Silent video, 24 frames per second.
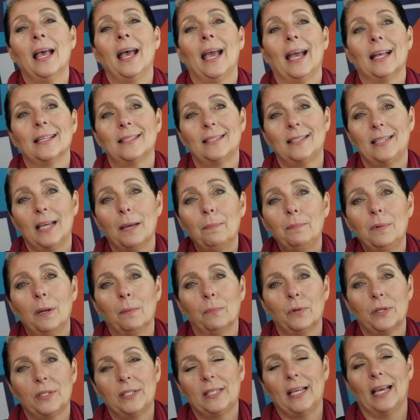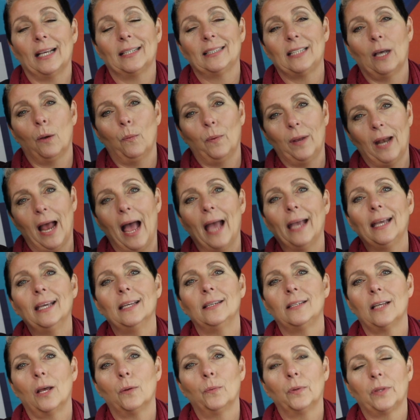It's tip number 6 that when I
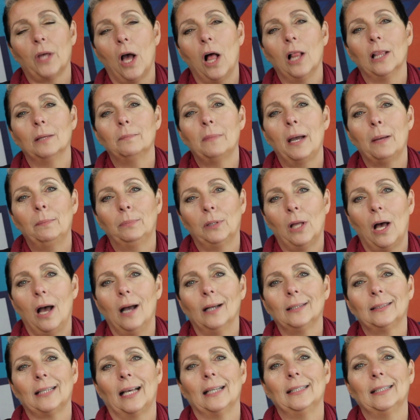get done with all of my blogs,